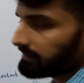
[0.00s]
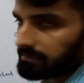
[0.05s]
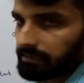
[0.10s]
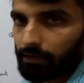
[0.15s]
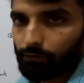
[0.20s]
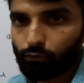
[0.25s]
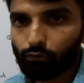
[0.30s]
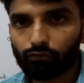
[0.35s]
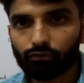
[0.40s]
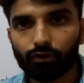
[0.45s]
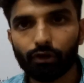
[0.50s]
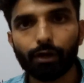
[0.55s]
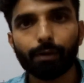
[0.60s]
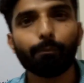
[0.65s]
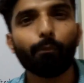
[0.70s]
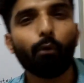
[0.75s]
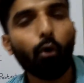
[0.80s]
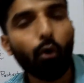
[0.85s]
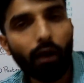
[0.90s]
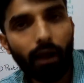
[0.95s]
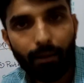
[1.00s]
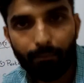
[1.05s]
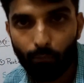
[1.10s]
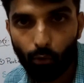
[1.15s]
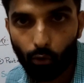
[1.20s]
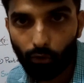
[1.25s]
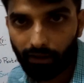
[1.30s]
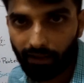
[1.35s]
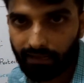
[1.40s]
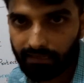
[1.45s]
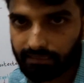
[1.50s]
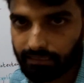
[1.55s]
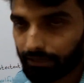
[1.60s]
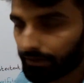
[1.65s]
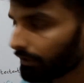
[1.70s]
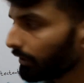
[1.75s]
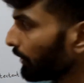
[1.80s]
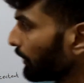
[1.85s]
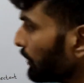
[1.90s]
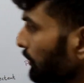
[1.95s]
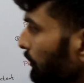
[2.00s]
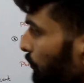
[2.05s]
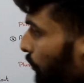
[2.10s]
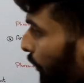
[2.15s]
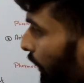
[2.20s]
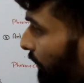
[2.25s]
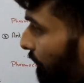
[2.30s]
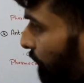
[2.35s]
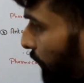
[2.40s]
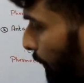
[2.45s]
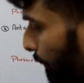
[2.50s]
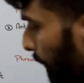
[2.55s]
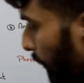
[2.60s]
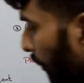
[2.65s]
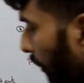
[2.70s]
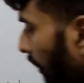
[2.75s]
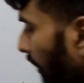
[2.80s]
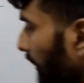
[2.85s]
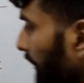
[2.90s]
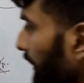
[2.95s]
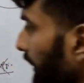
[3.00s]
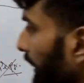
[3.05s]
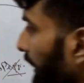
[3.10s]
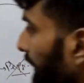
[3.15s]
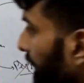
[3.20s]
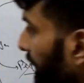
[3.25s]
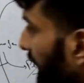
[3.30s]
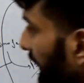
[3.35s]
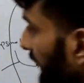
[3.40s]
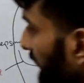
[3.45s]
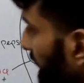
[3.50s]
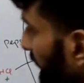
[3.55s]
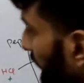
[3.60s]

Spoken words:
cell to secrete more and more acid. So if we block these